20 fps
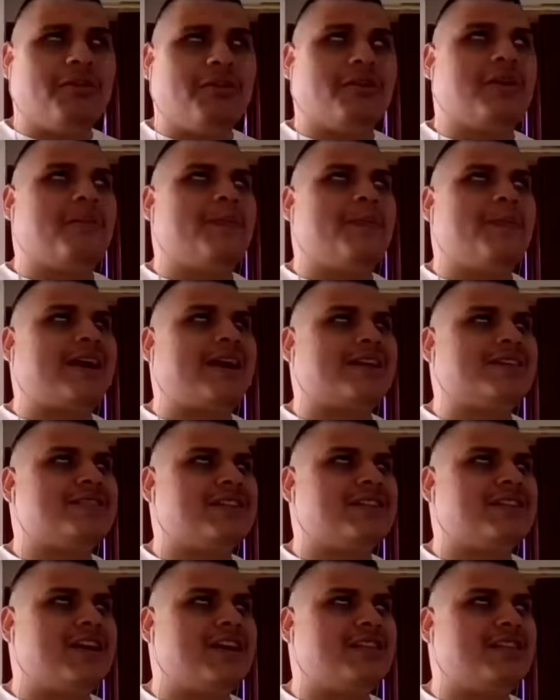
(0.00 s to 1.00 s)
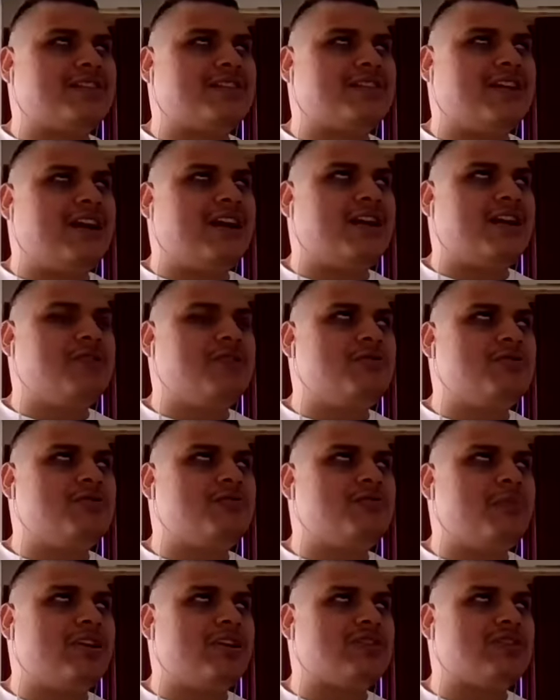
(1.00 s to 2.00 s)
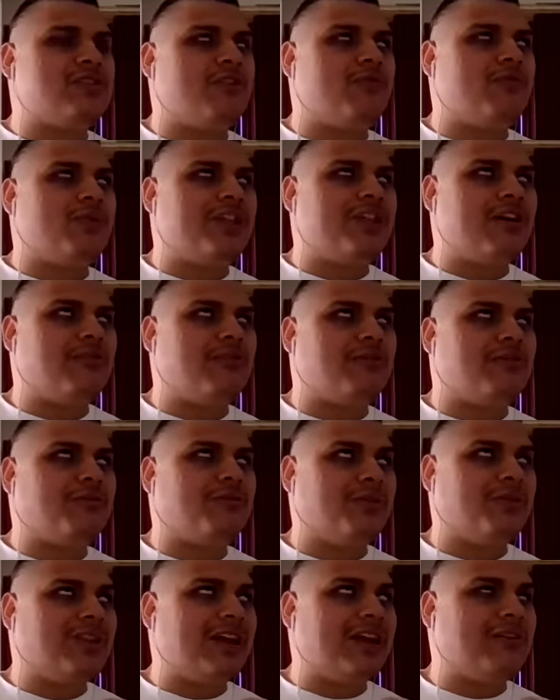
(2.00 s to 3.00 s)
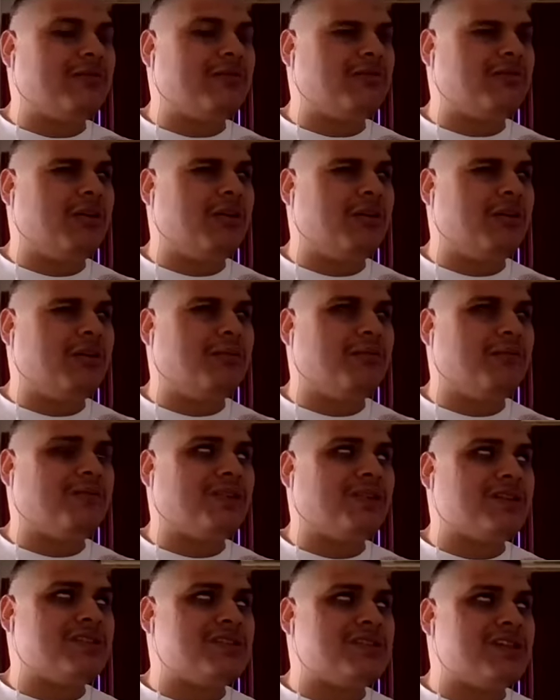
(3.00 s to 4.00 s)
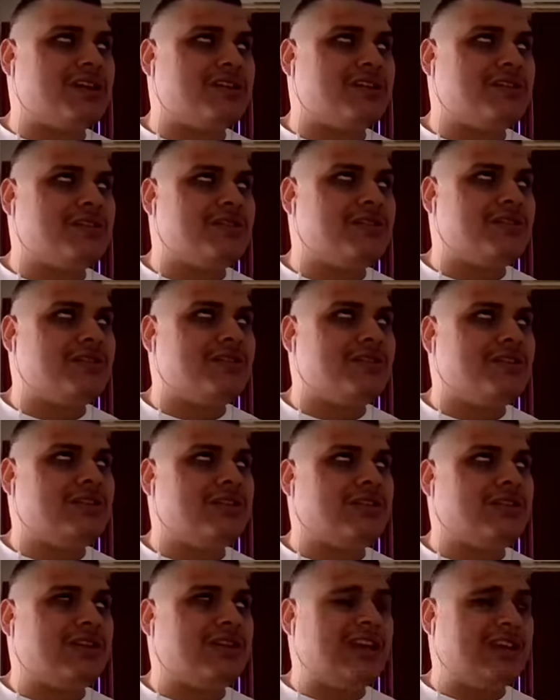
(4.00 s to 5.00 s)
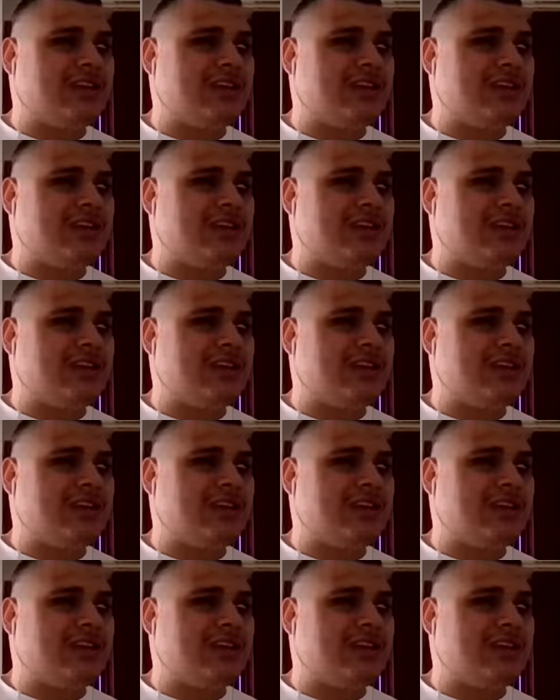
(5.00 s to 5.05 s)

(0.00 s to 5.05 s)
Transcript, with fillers: come back and say, this guy used my stuff without without um consent. And